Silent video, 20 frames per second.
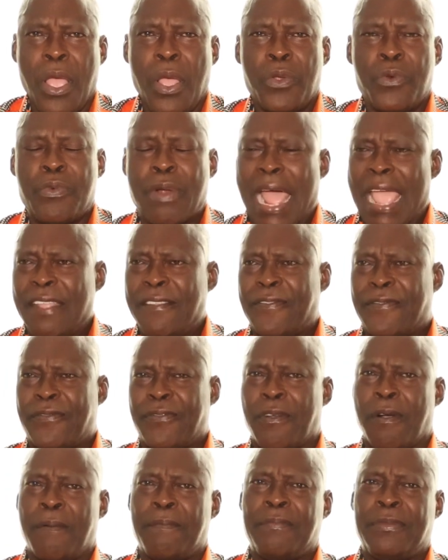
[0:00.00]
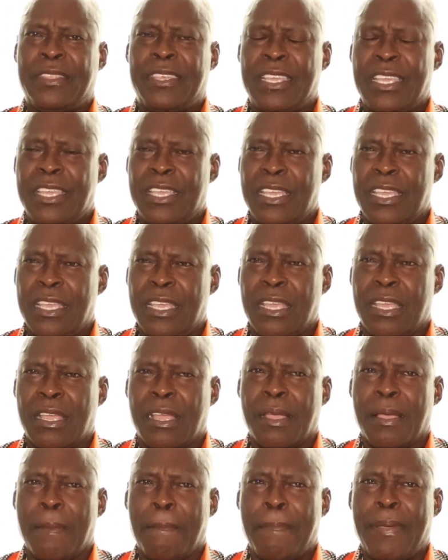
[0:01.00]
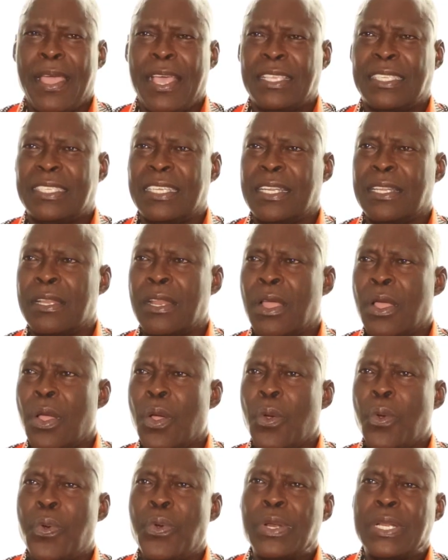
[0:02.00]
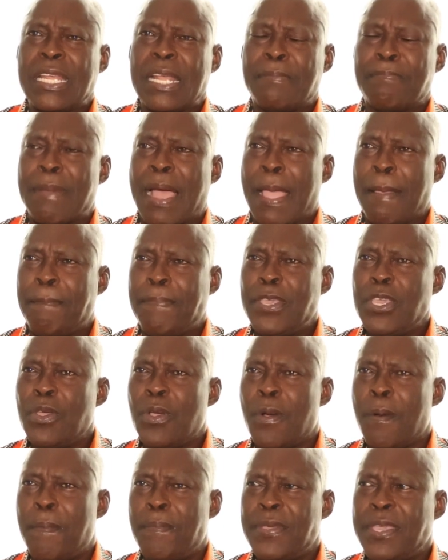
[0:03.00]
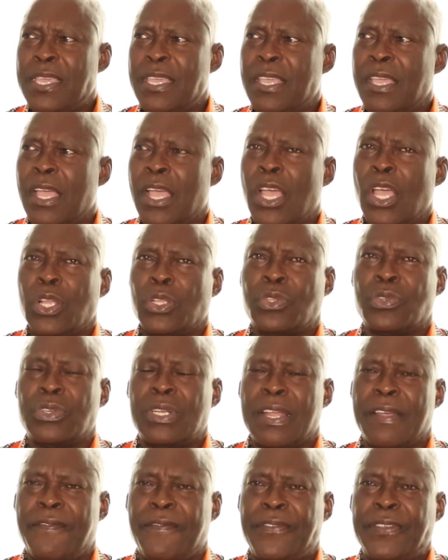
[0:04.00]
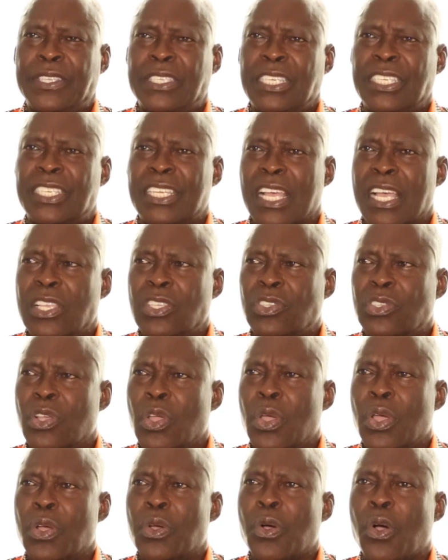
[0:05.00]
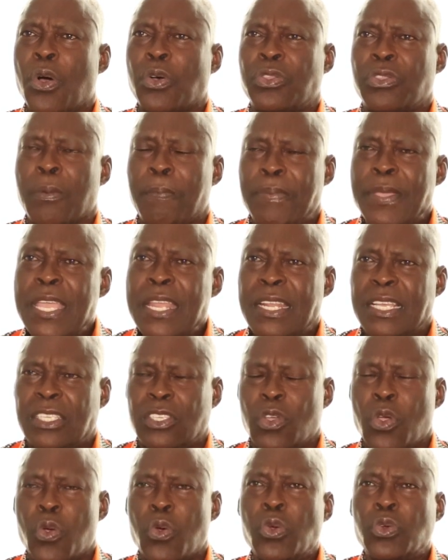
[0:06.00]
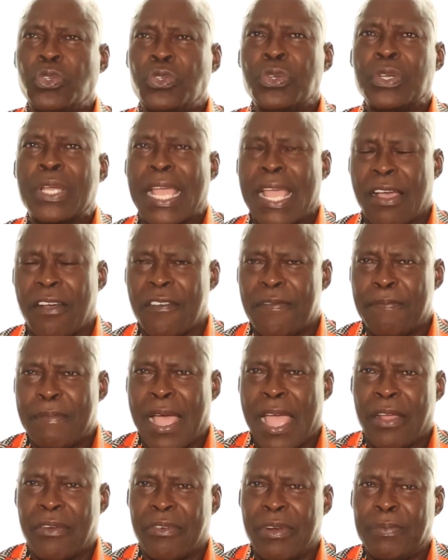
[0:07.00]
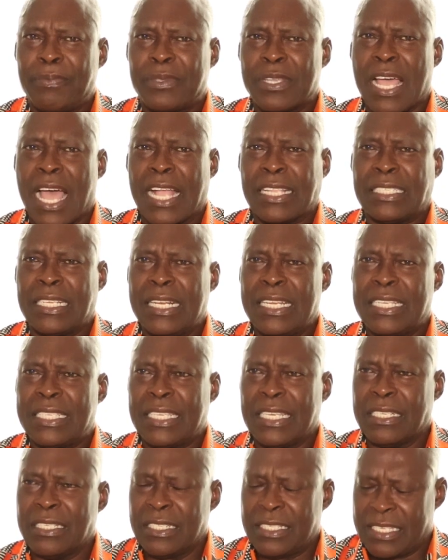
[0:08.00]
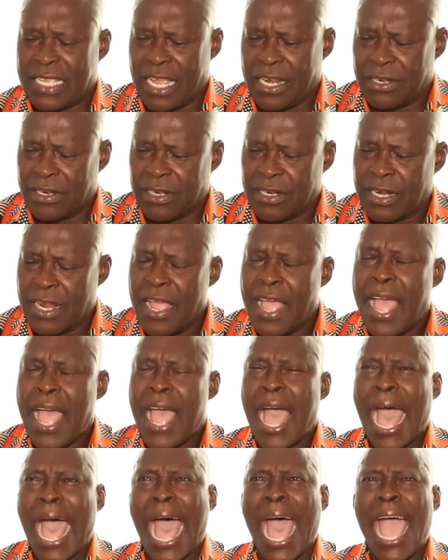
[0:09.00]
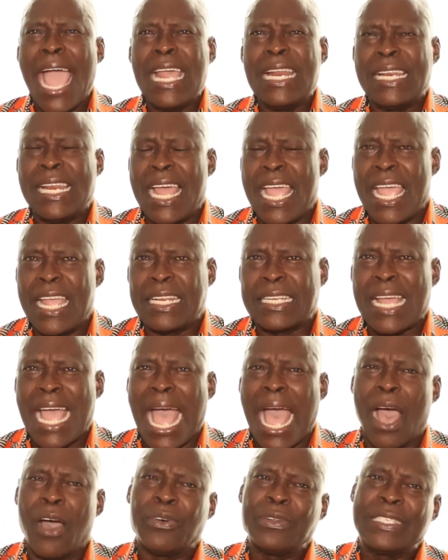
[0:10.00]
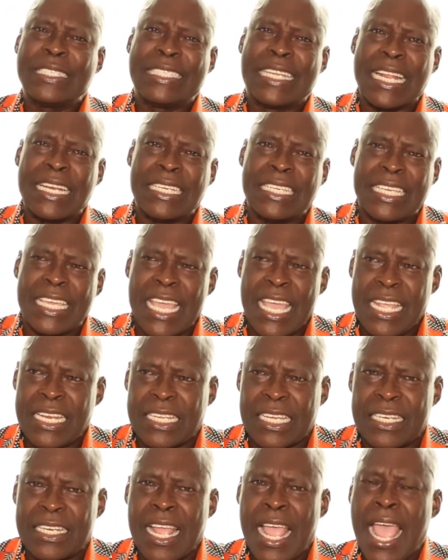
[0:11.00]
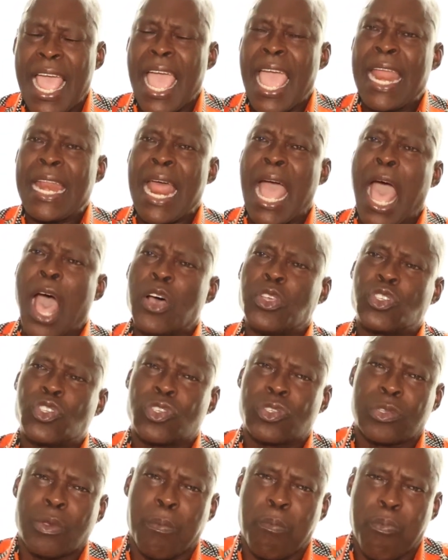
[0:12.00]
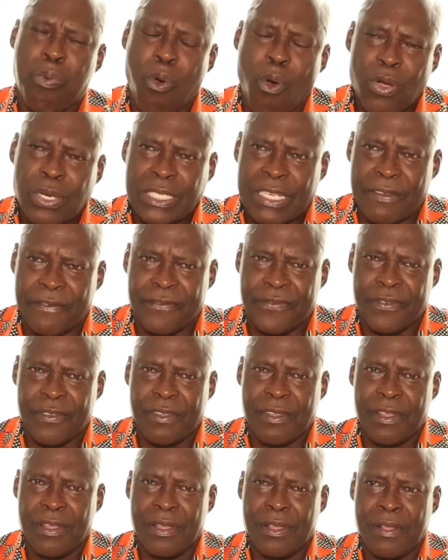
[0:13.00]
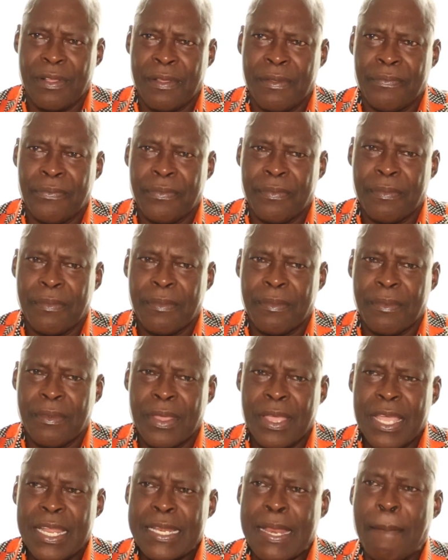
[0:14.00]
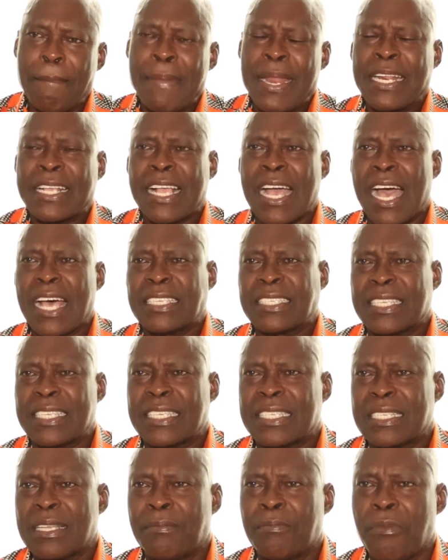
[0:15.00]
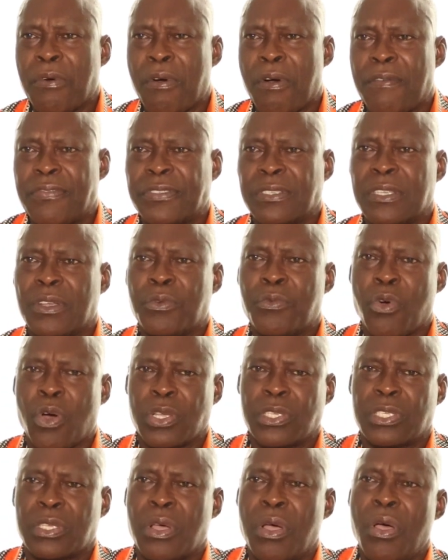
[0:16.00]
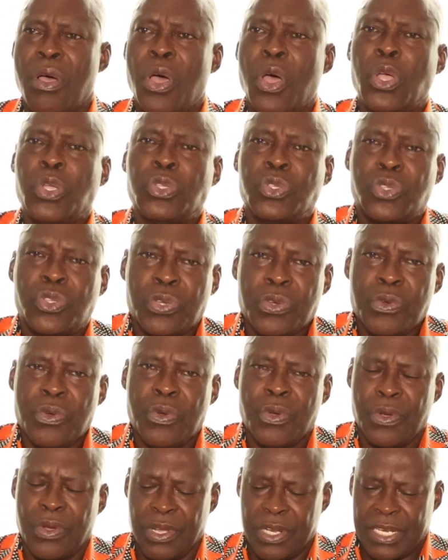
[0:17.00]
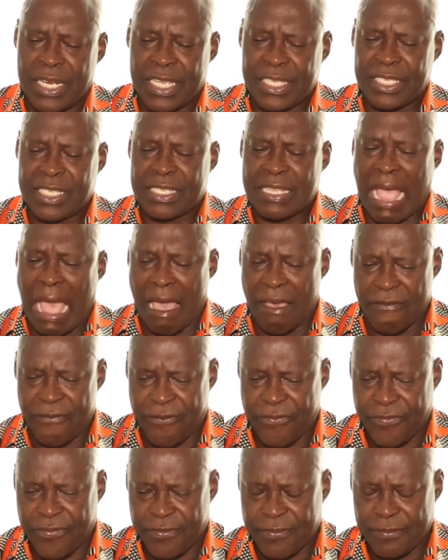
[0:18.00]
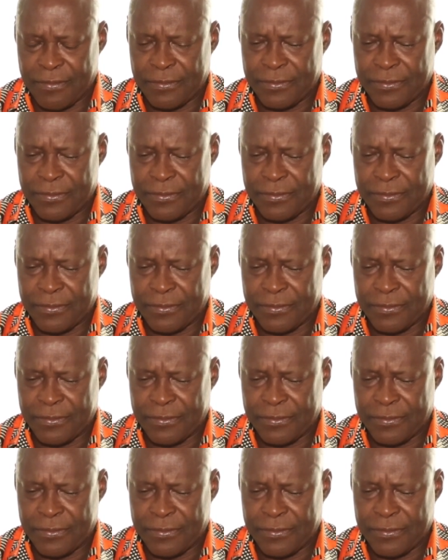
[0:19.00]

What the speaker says: Right from the person who did my POP to the physicians, orthopedists who took care of my ripped Achilles heel tendon, I learned how dedicated and how supportive the medical system was to the staff.